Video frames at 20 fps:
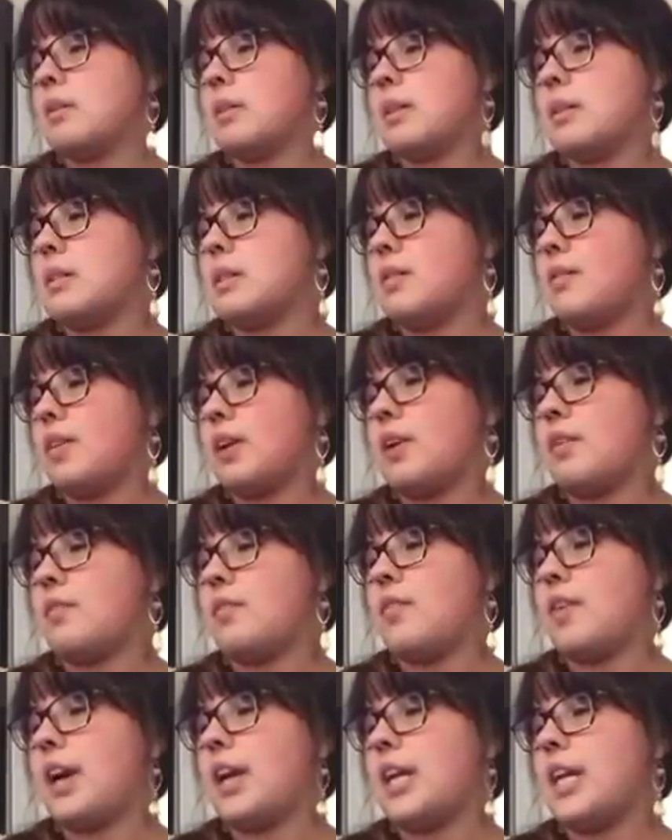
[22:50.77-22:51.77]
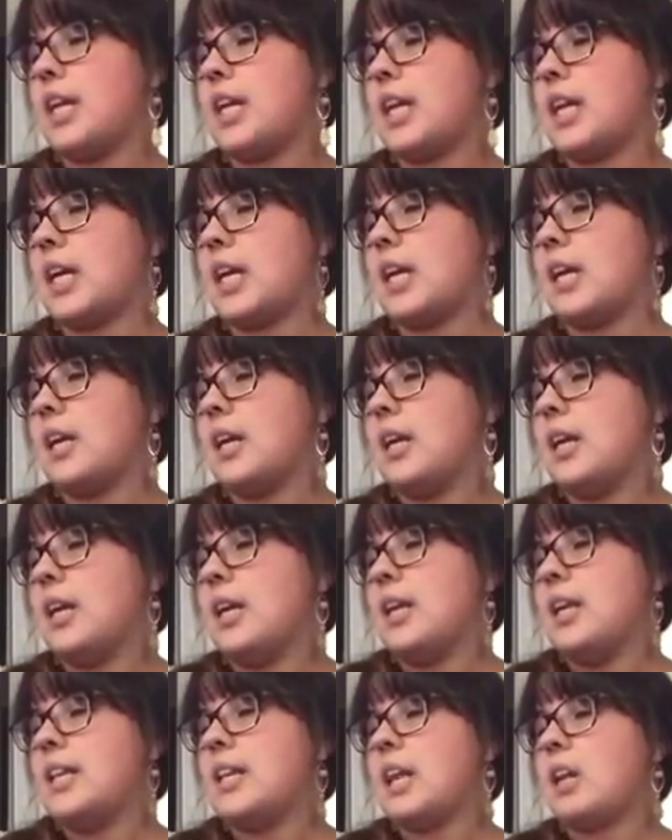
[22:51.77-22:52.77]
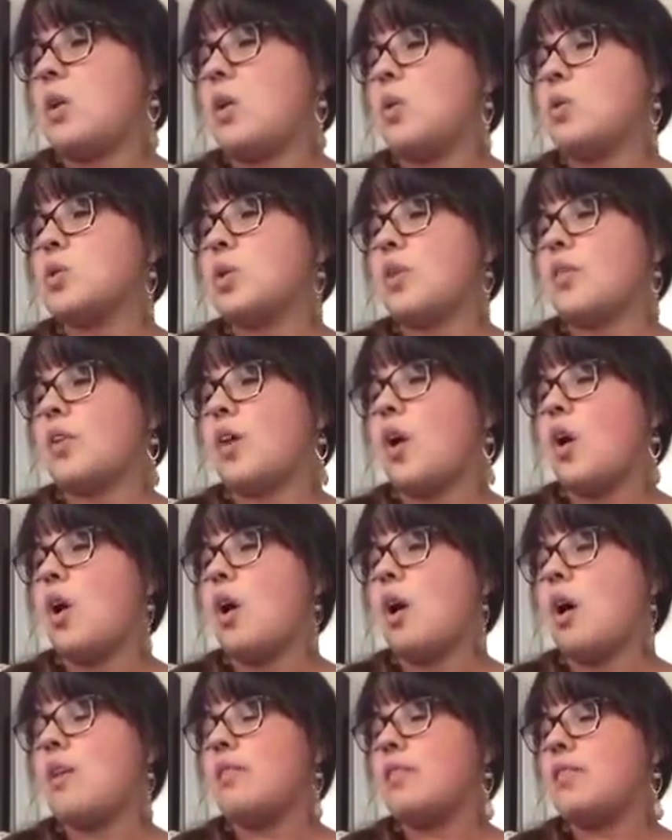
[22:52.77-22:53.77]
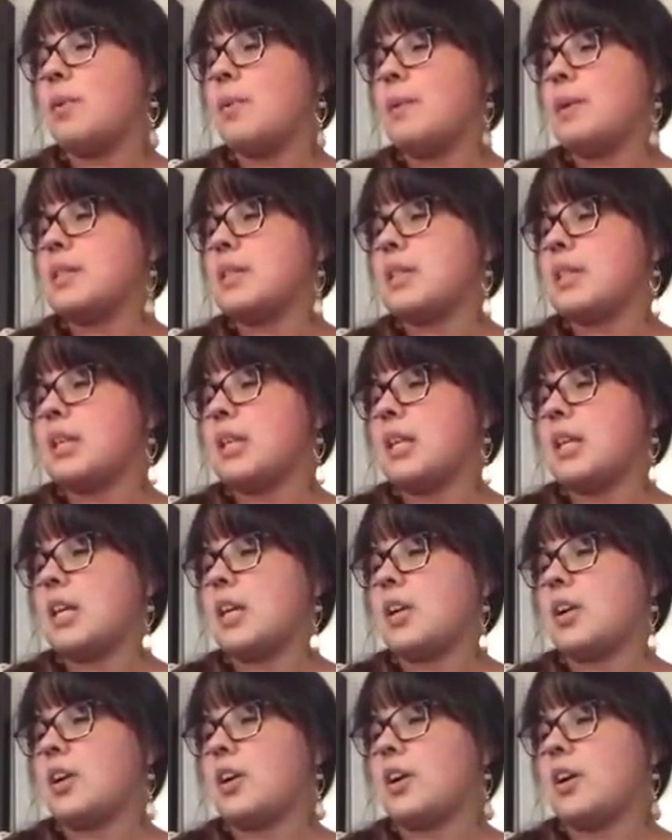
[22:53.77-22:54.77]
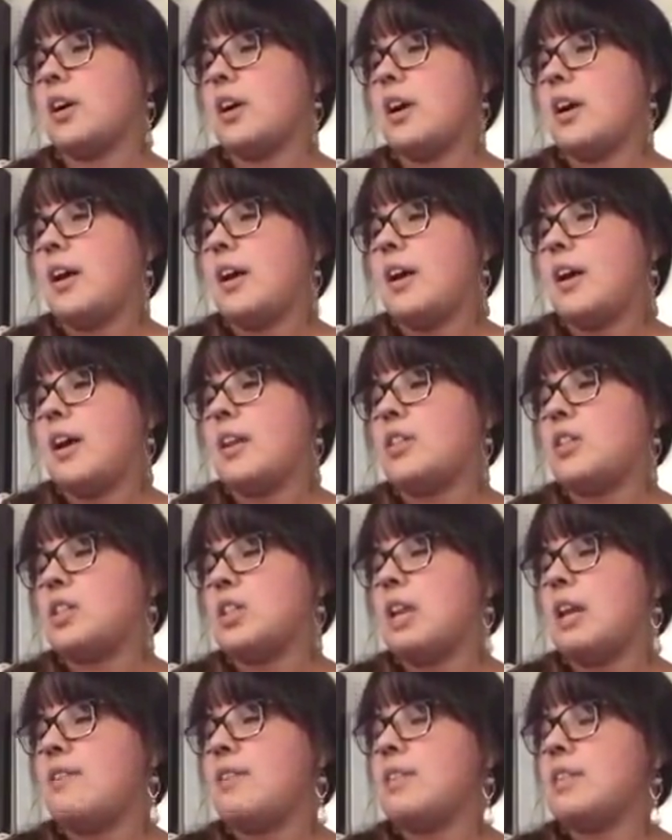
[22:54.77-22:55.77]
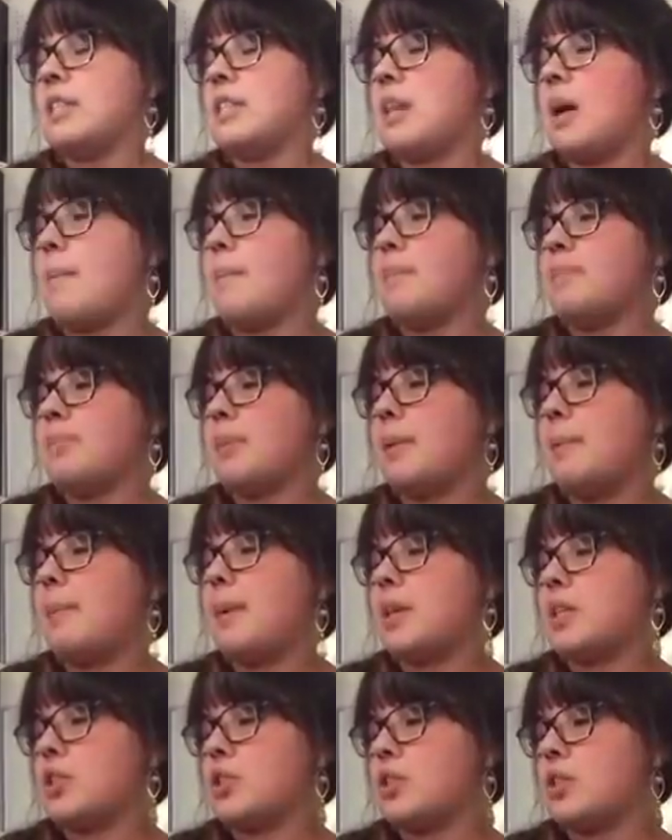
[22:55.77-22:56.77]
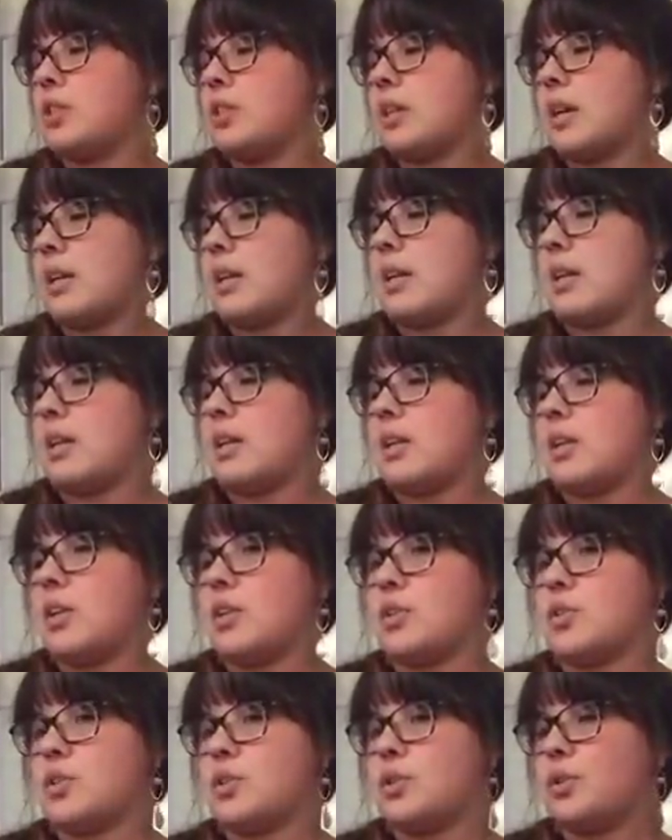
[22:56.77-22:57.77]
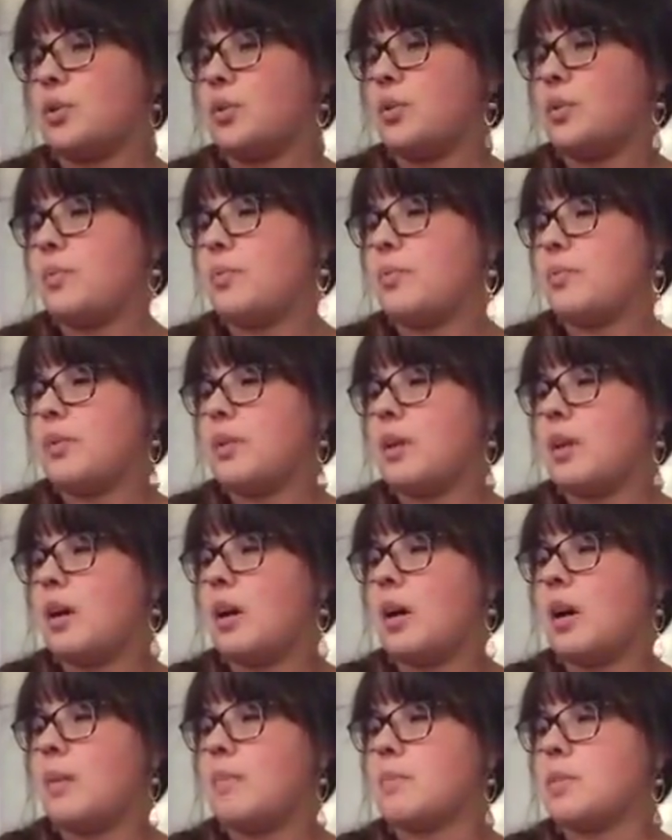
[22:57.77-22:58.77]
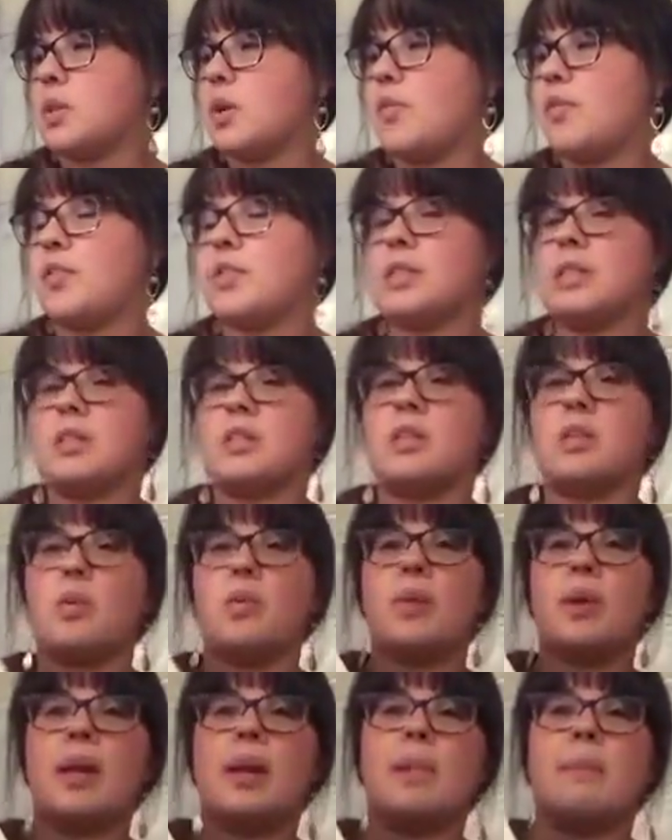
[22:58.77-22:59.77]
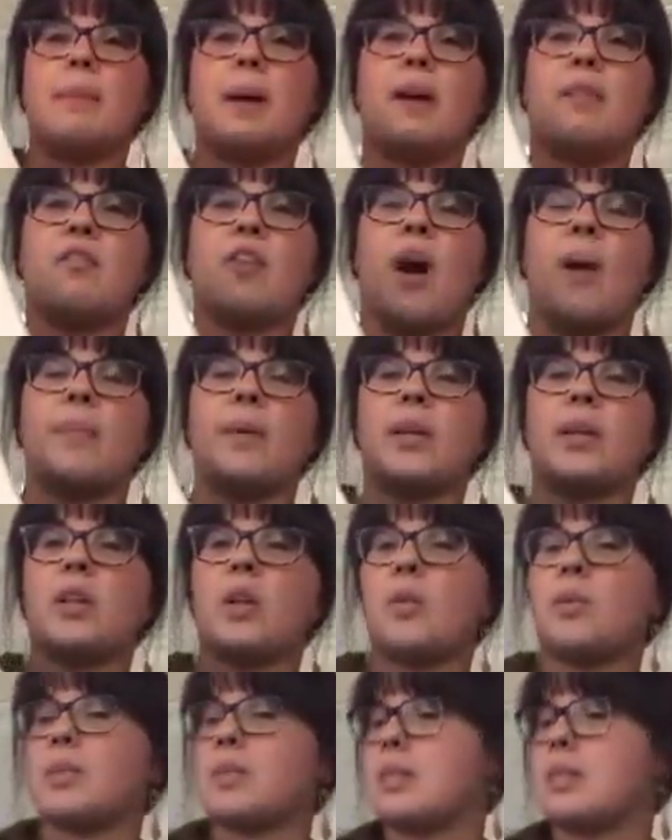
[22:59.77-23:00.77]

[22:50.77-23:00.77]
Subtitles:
let's see if I can find it, that goes over all of the months of the year. And there's even some picture study in here too. So for instance, The Wind by Robert Louis